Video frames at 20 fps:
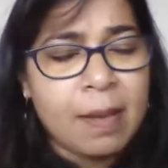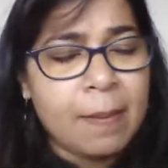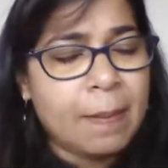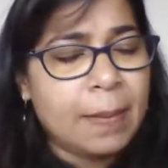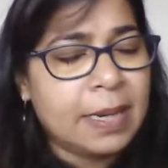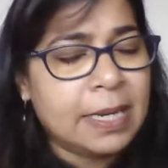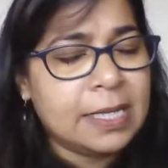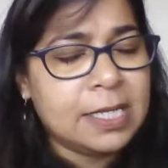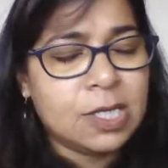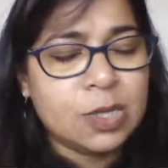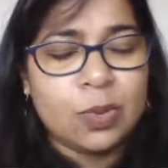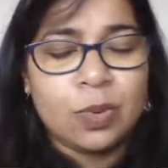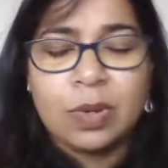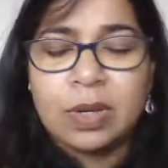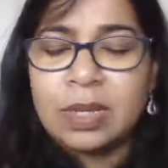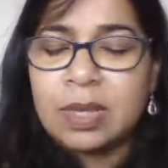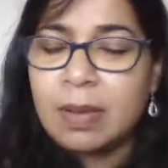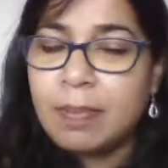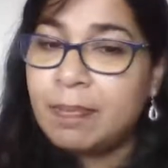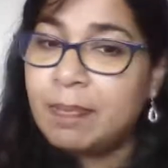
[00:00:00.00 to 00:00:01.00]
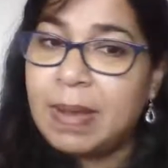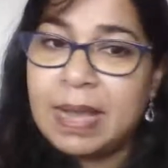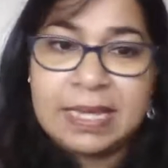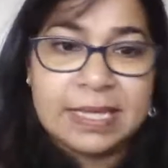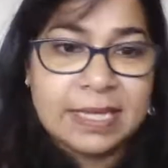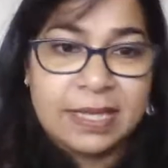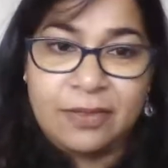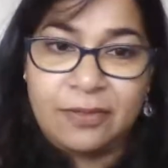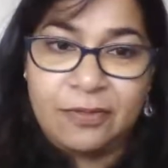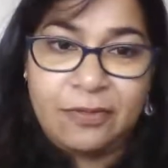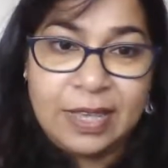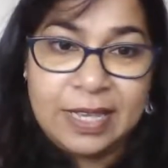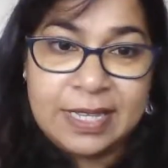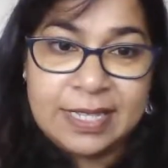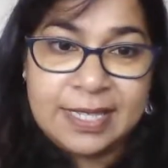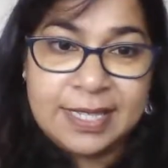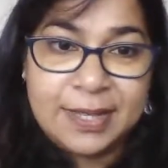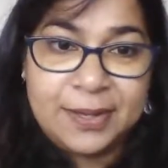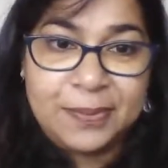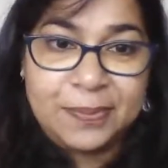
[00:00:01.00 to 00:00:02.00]
but it's only a passing
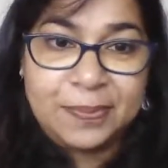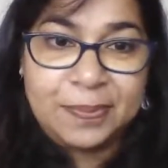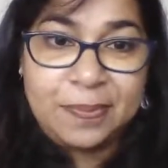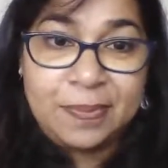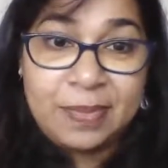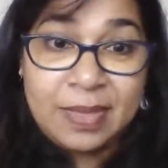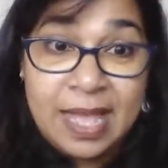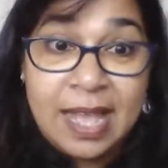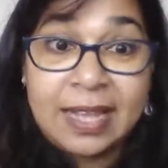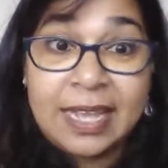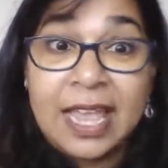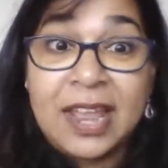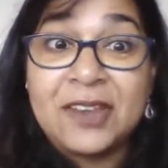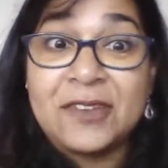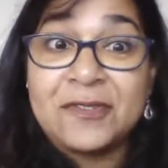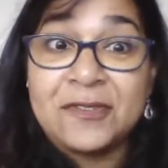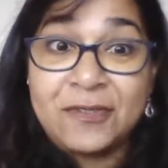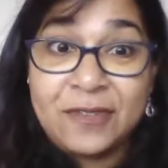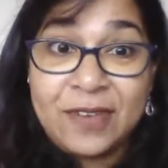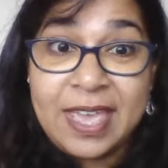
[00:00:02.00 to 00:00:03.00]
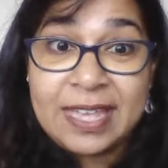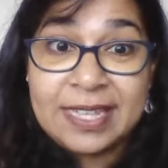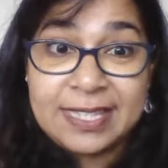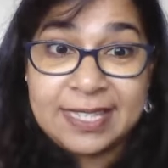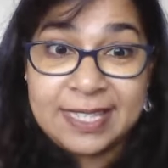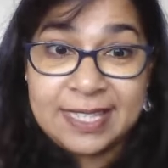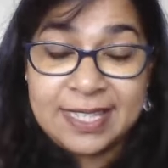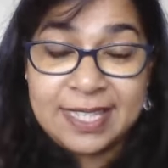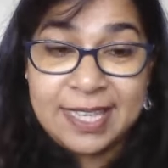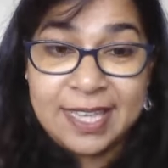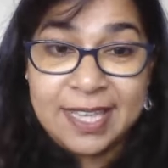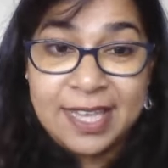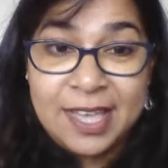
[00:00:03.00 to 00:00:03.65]
phase. Again, phase.